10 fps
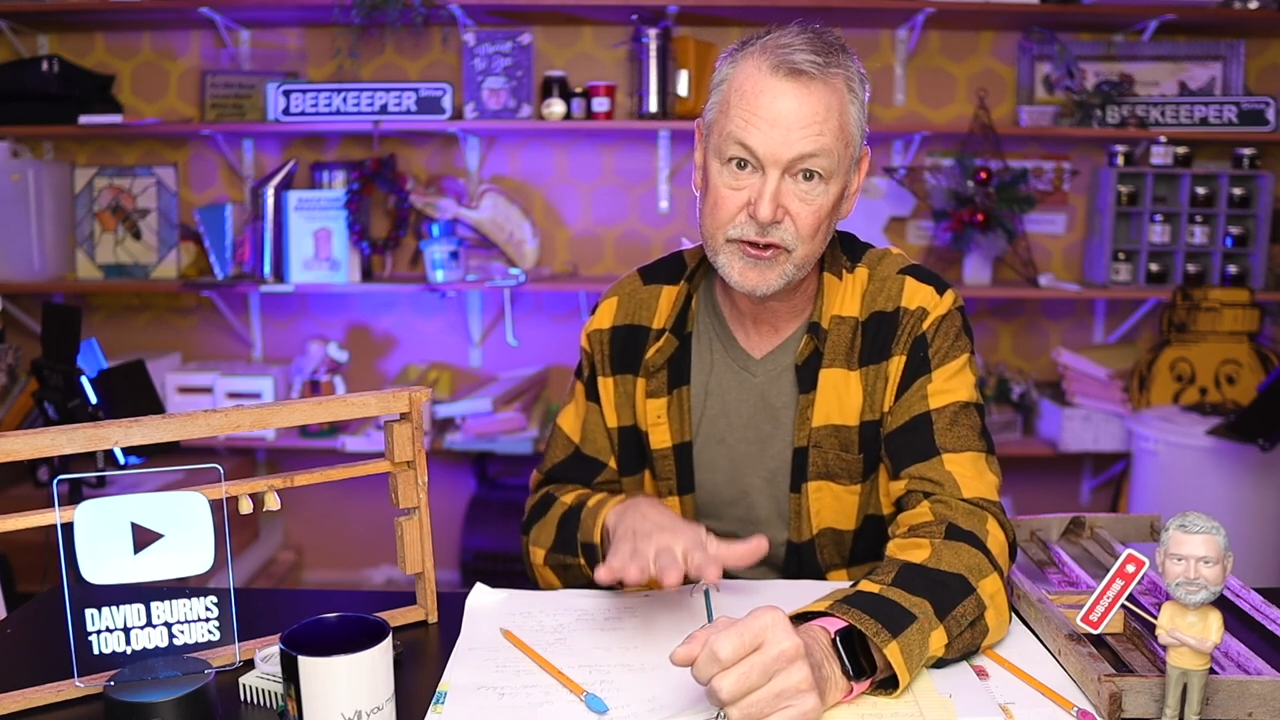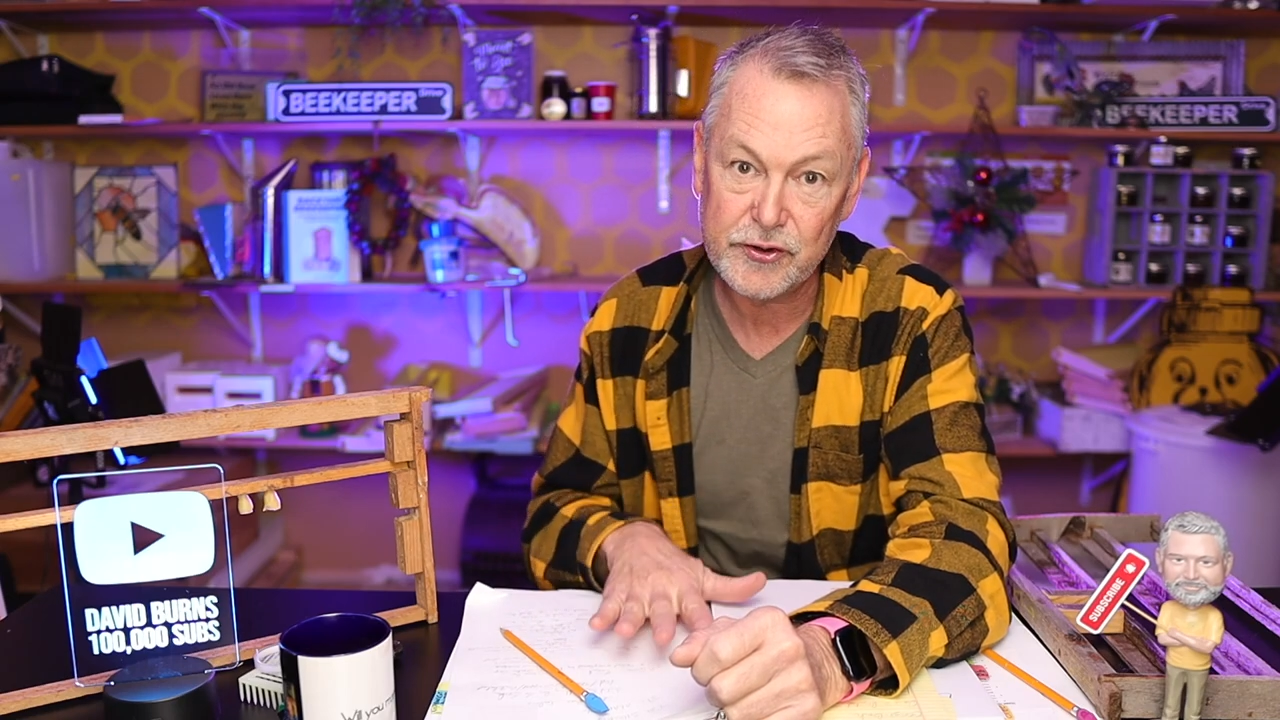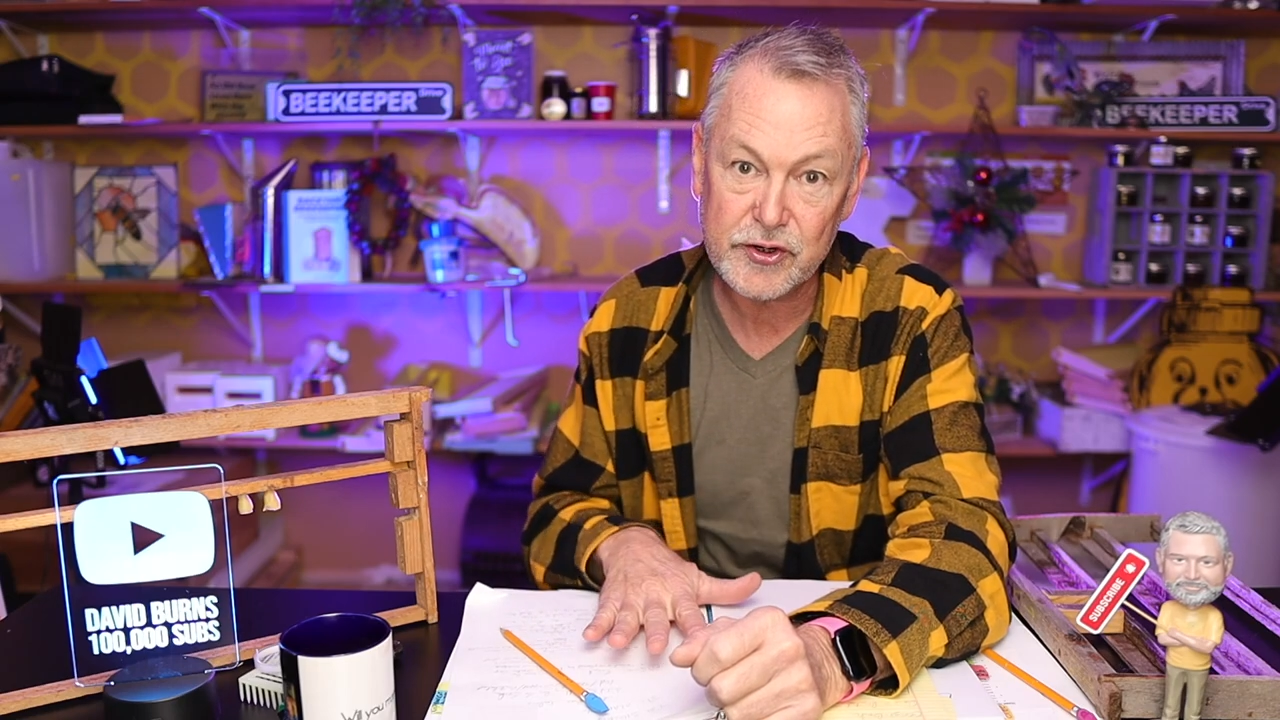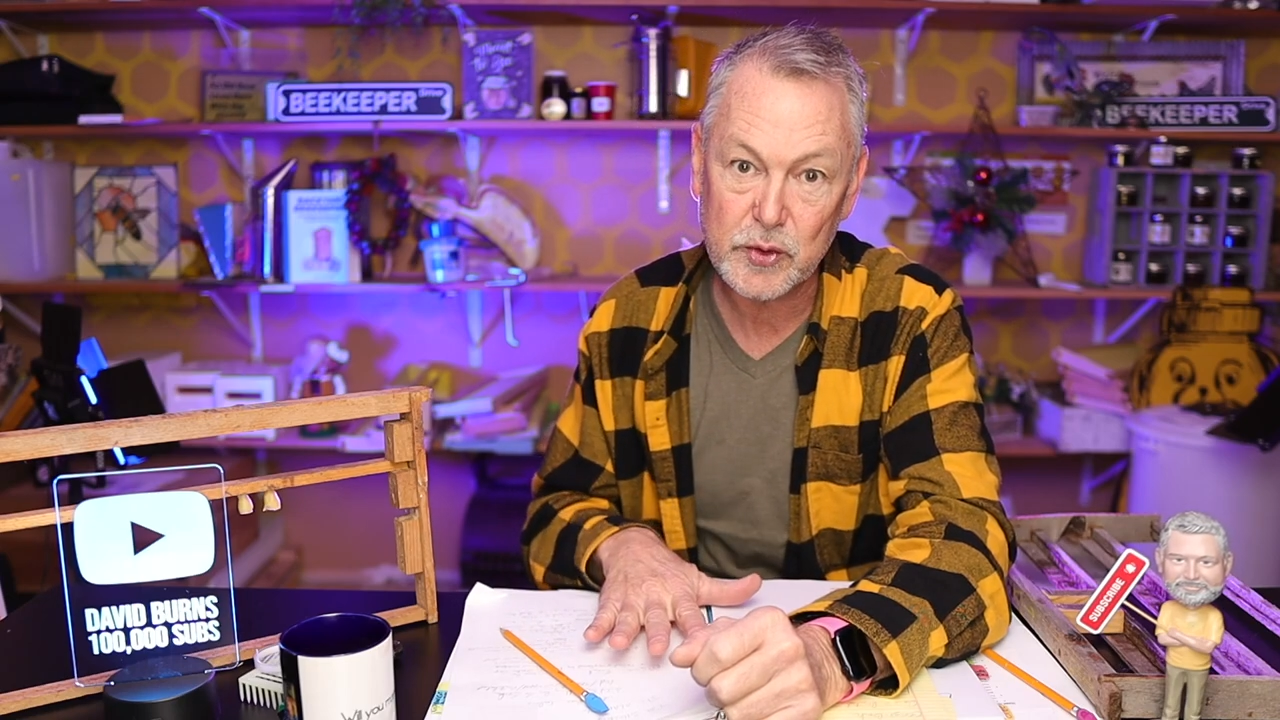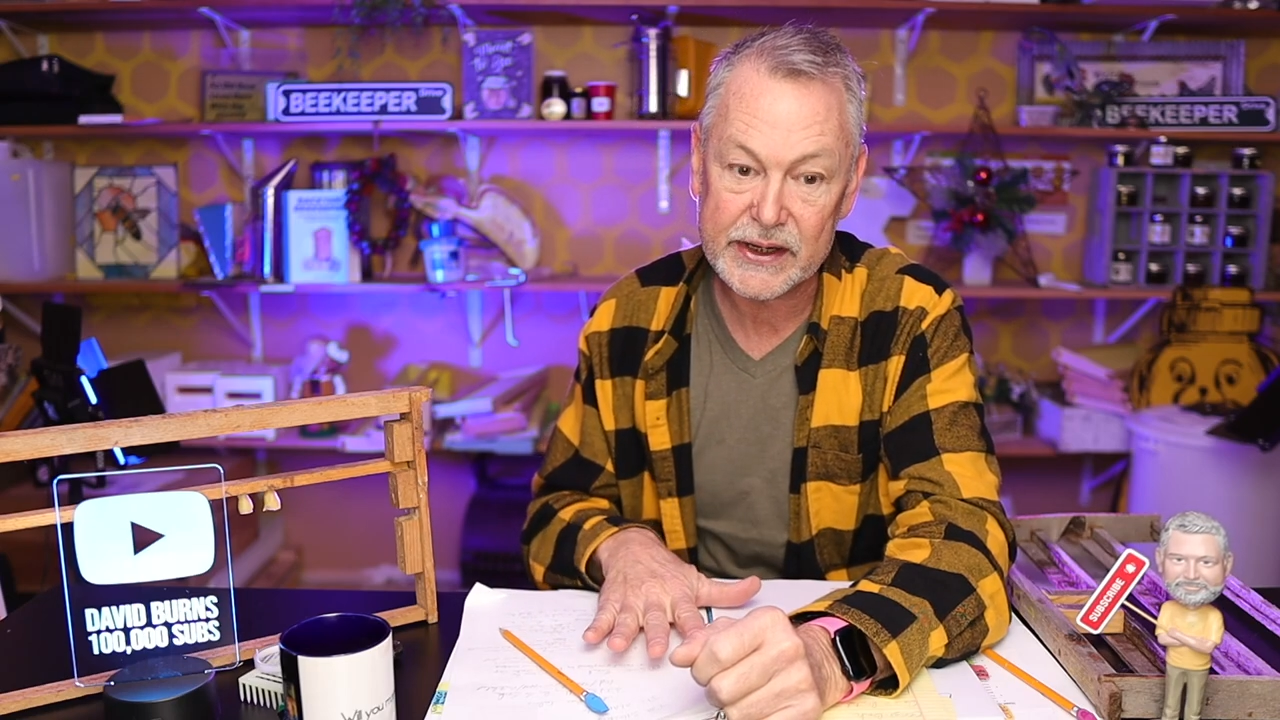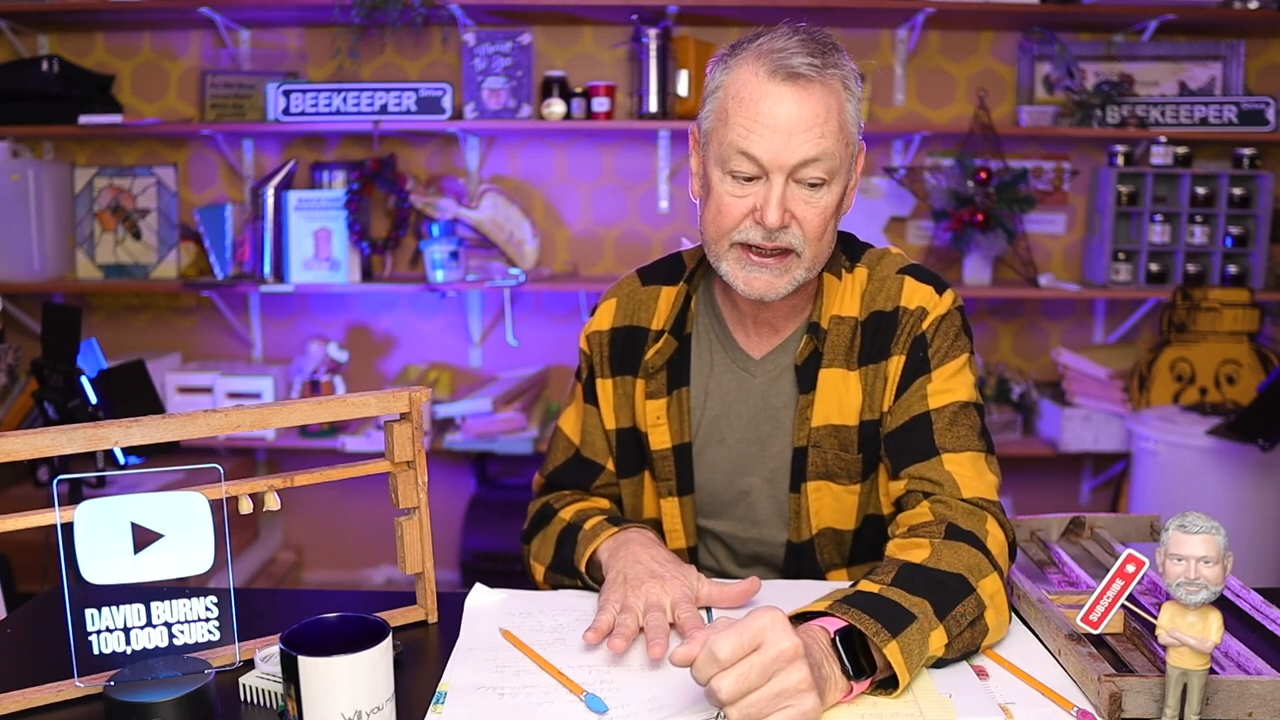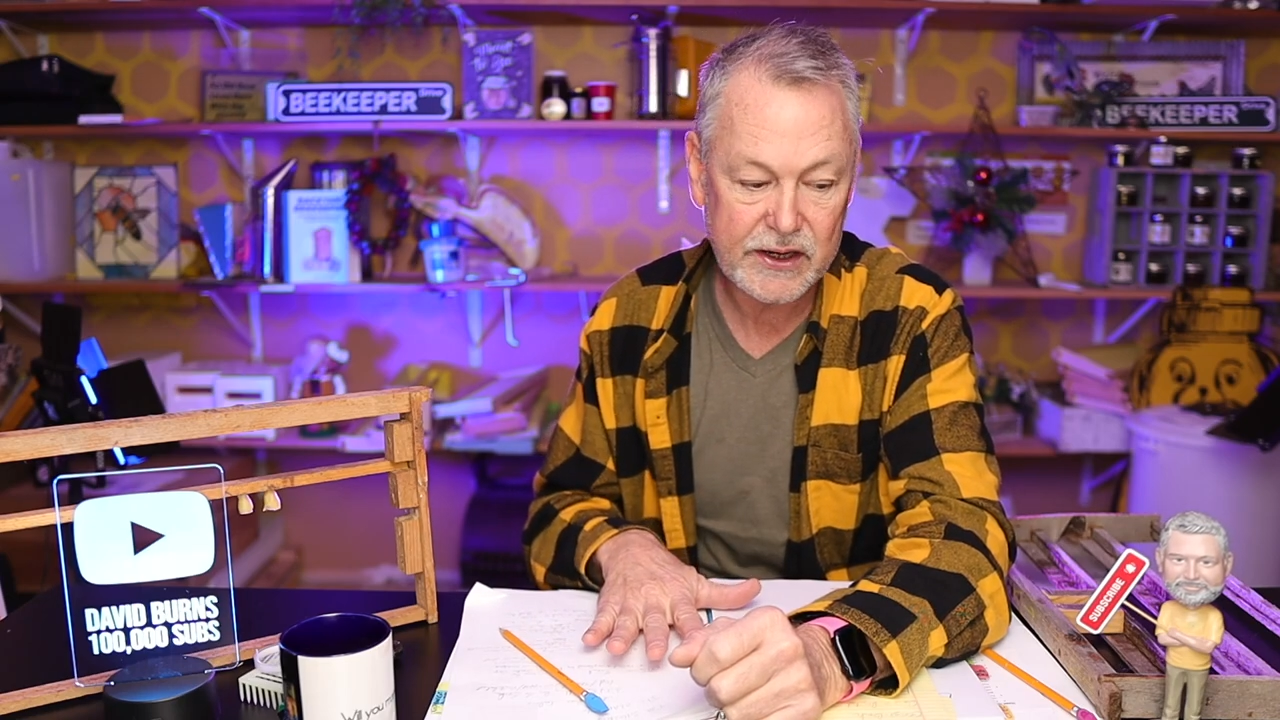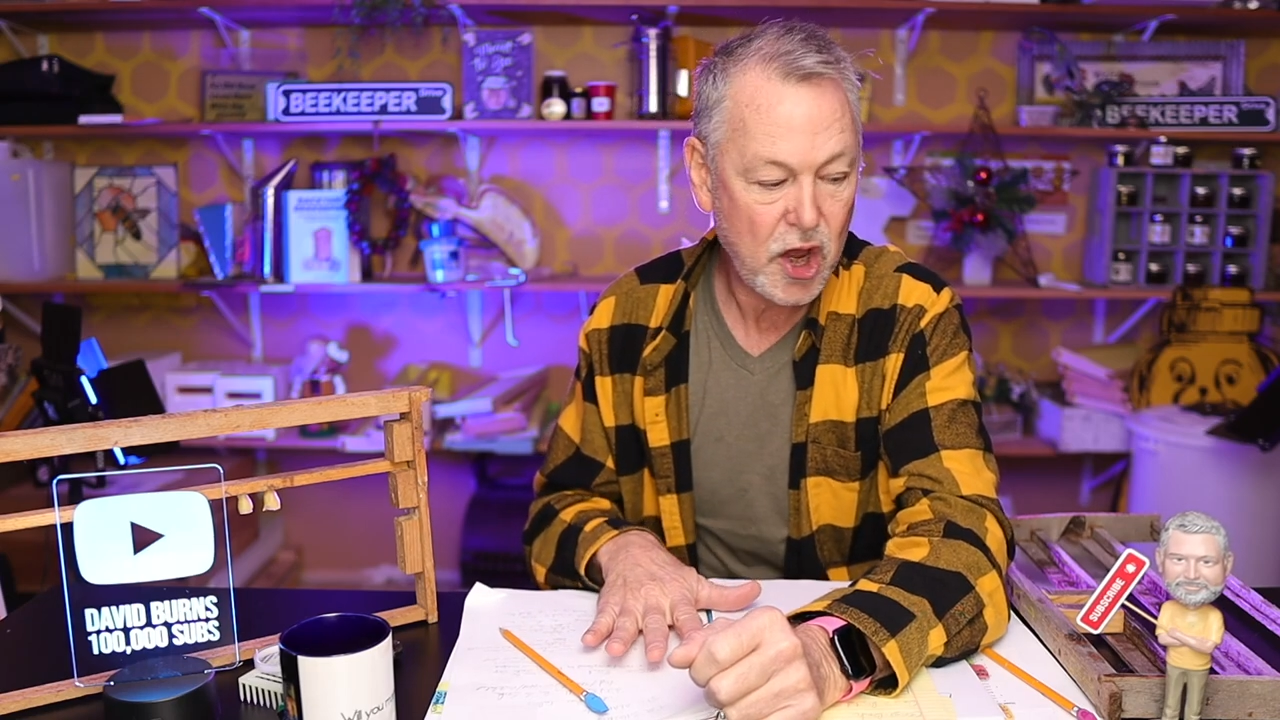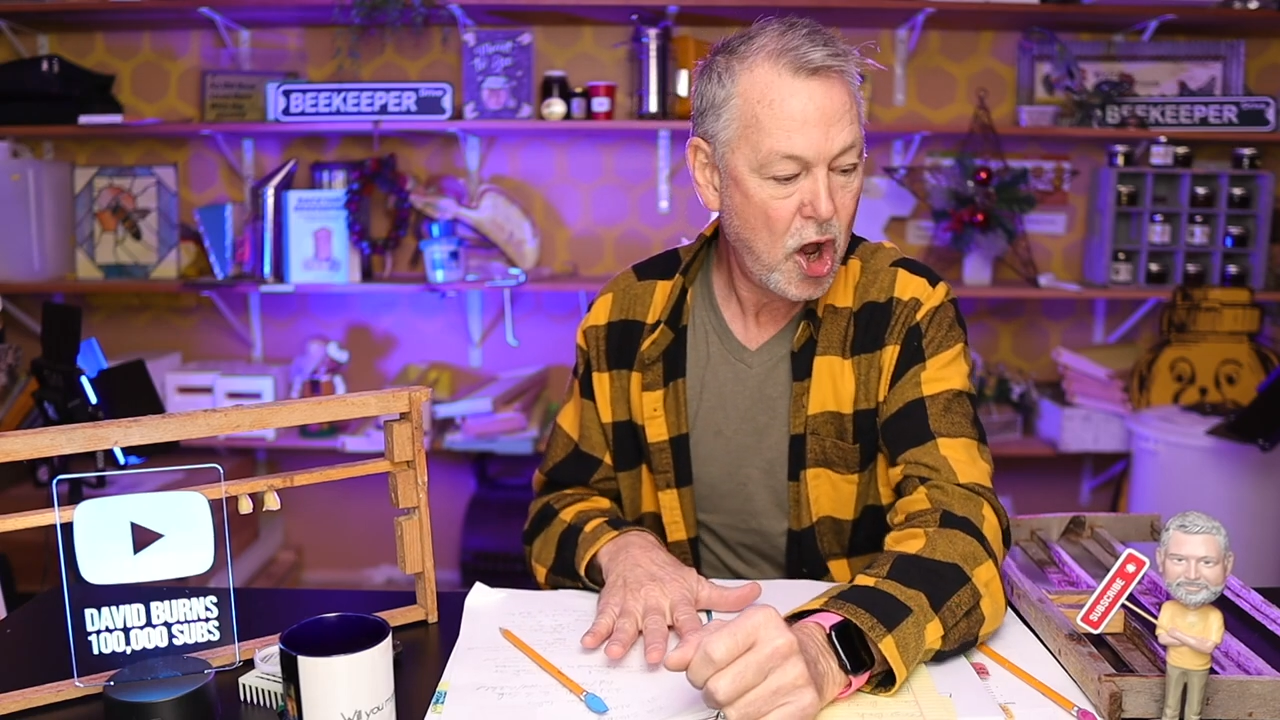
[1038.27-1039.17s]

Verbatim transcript: new queen.